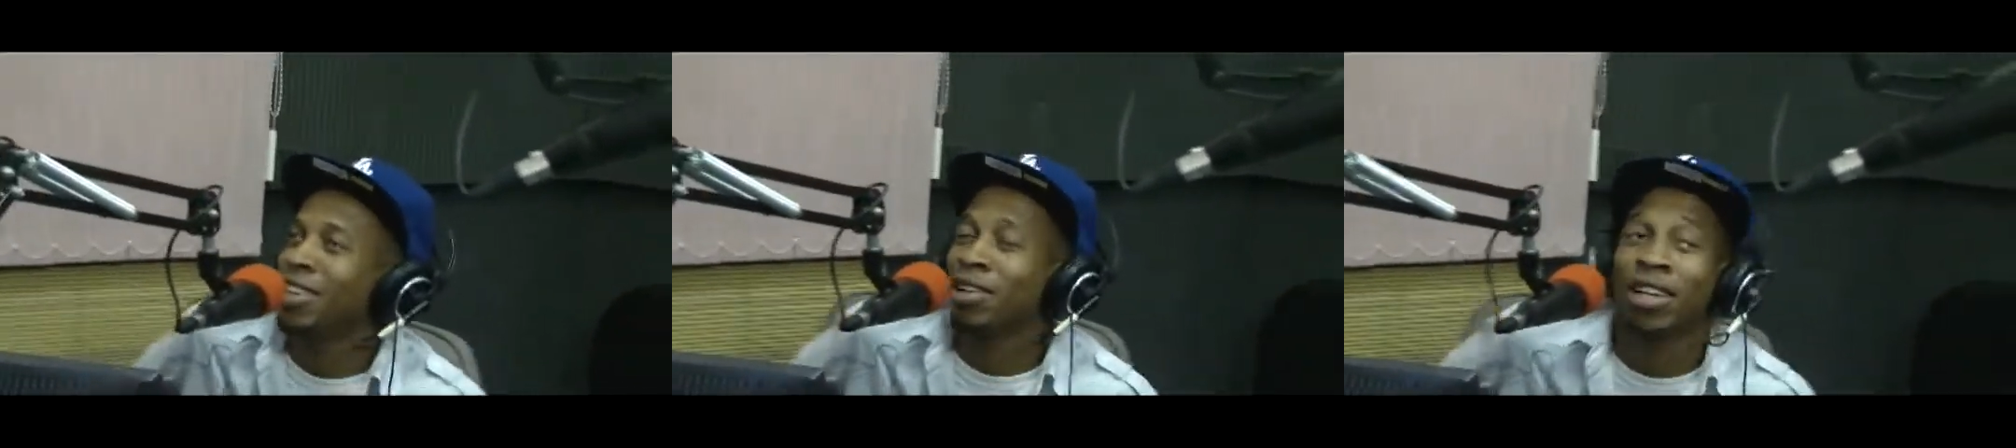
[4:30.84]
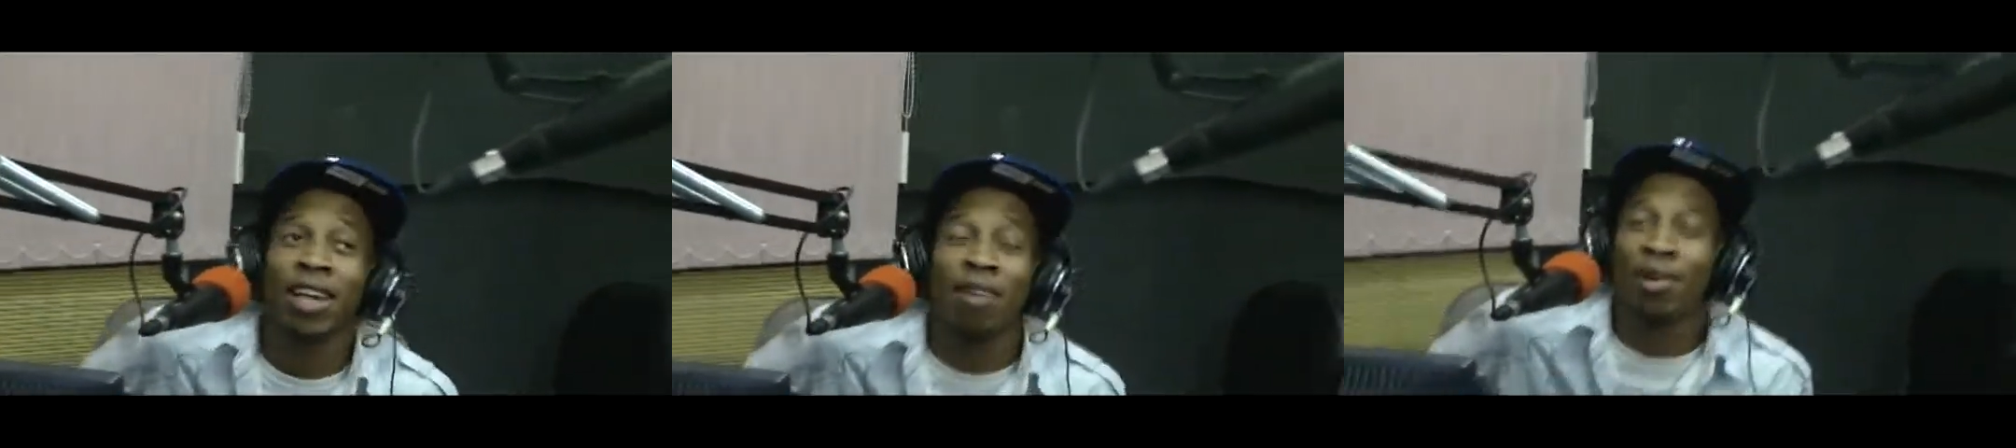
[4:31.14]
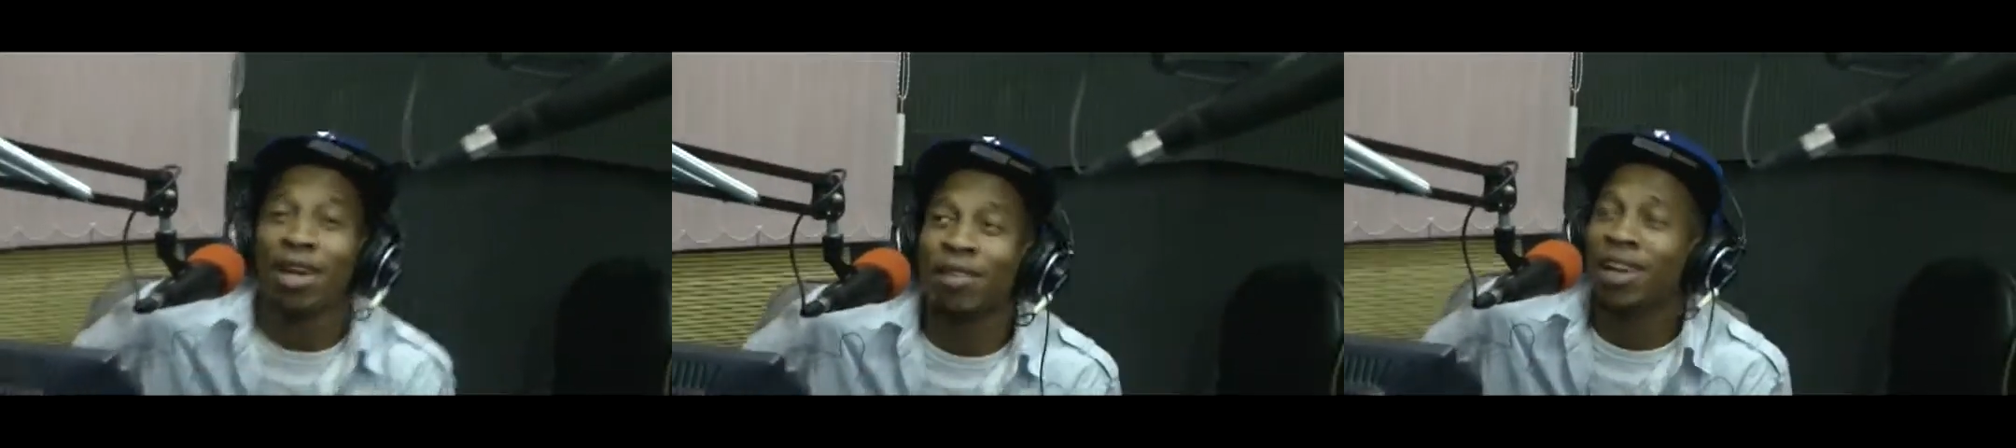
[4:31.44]
The name
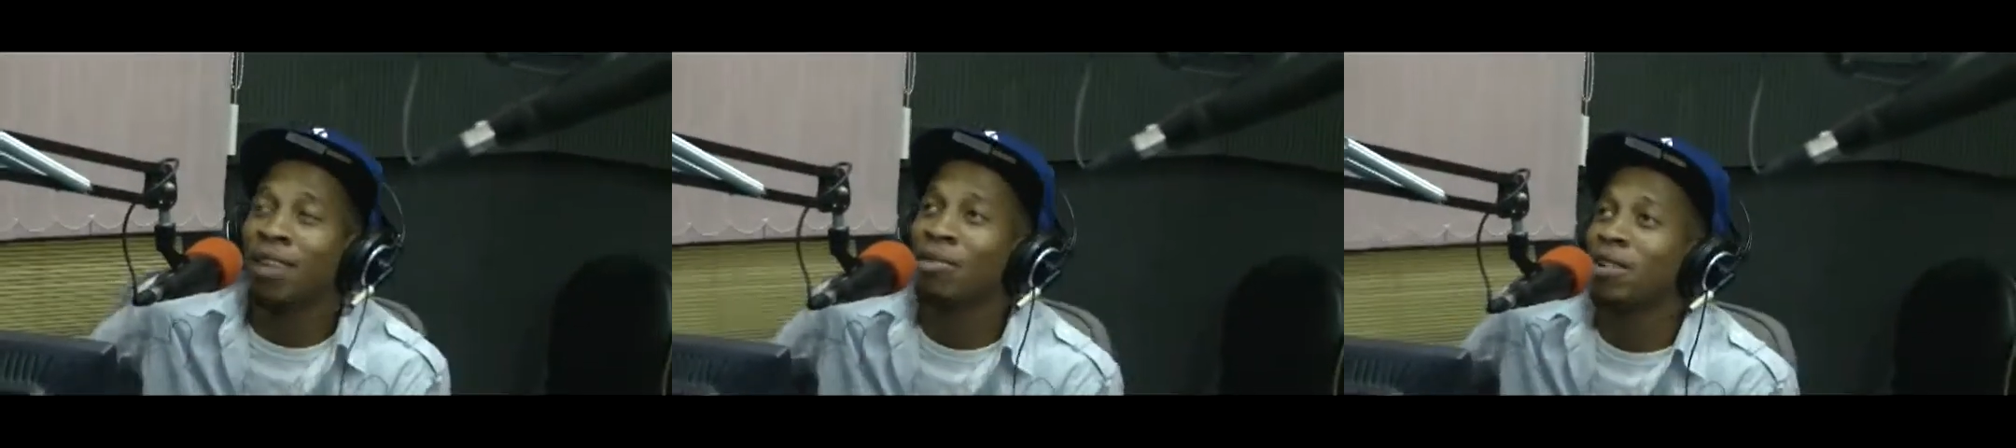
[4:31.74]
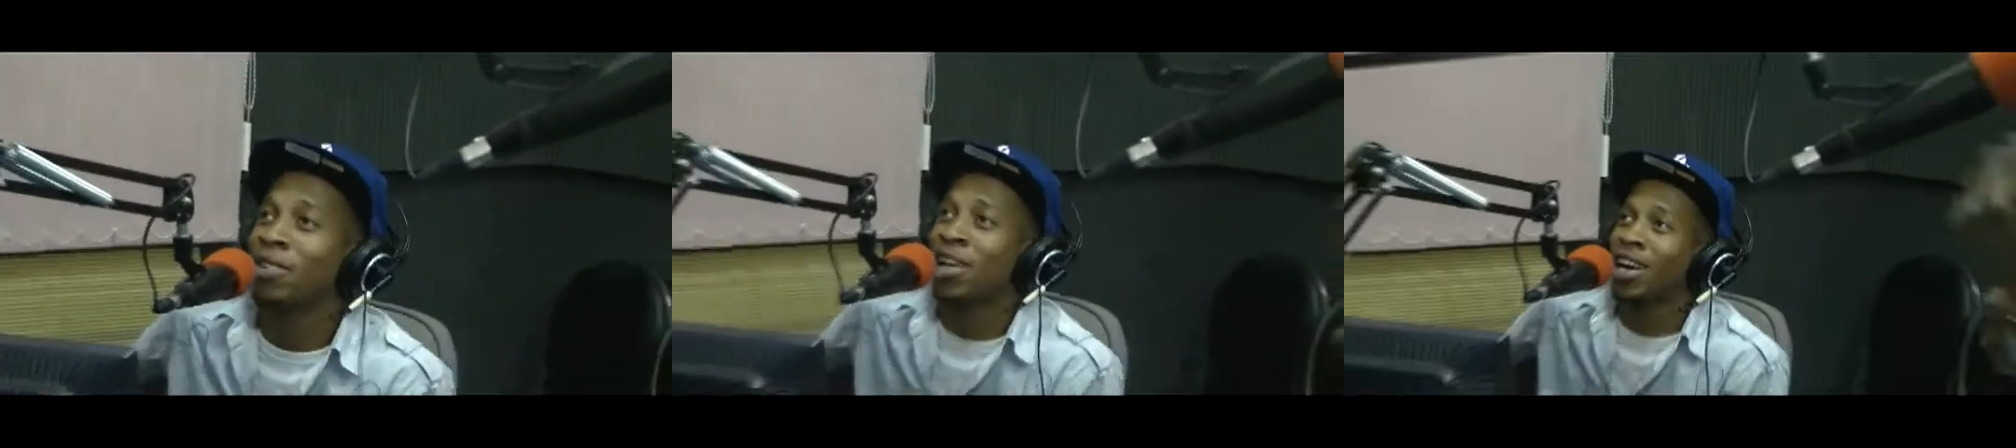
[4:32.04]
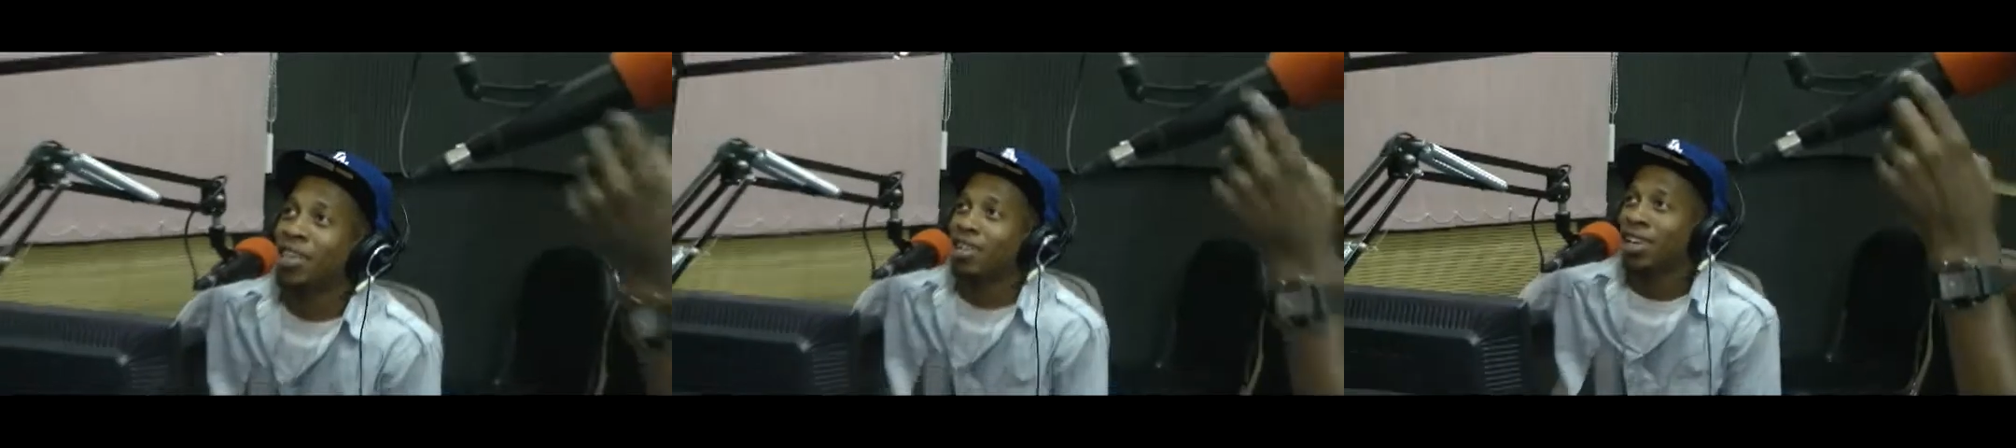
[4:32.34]
Exile the Brave now
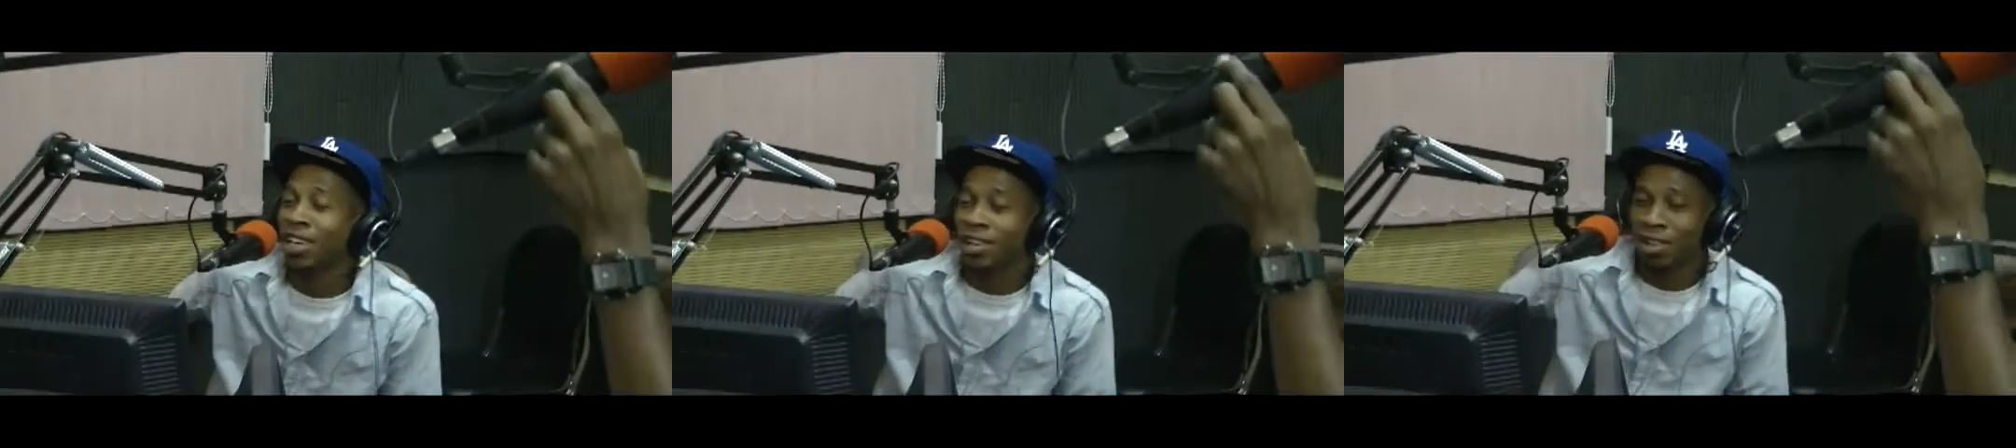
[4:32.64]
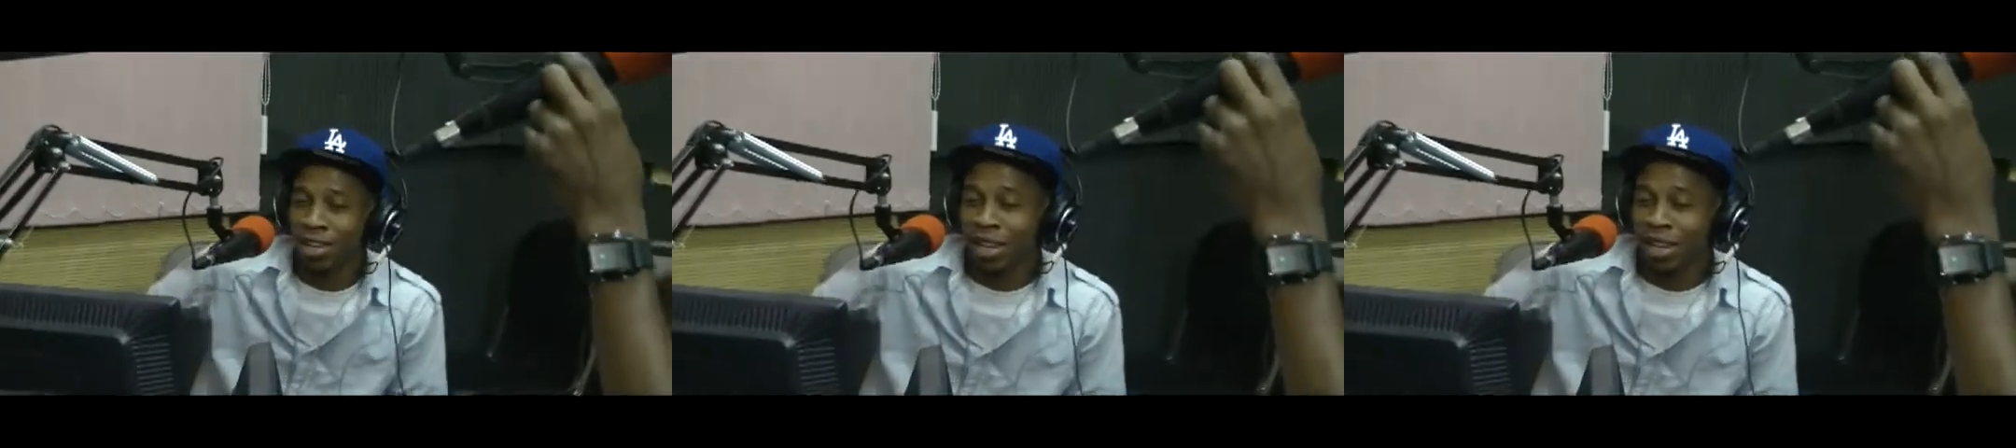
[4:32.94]
actually, you know,